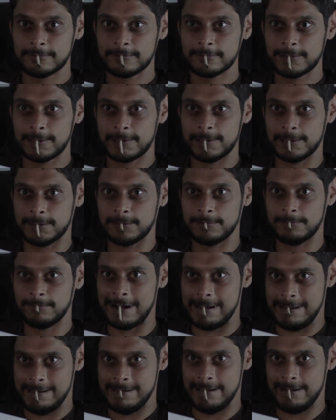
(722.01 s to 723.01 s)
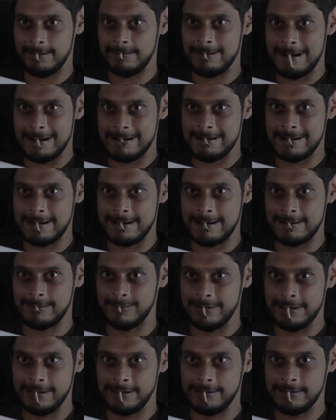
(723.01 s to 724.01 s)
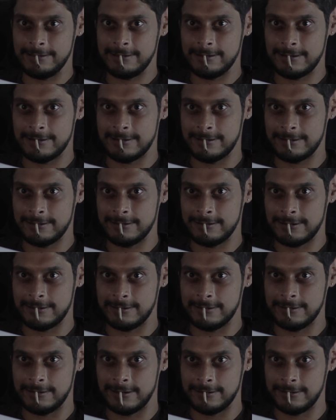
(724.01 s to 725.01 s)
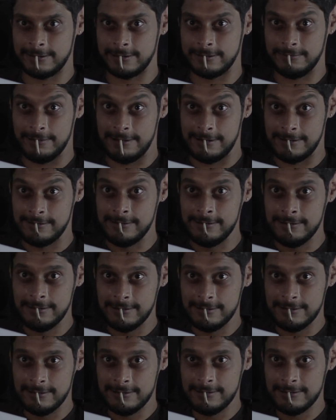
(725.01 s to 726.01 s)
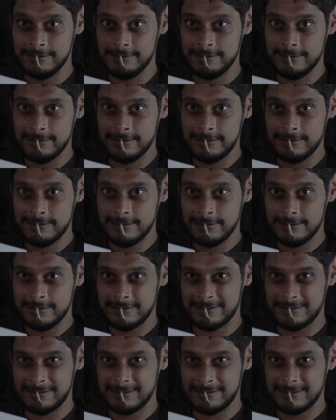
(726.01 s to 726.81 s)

Because right here, right now, we on on, on the roll. Mm.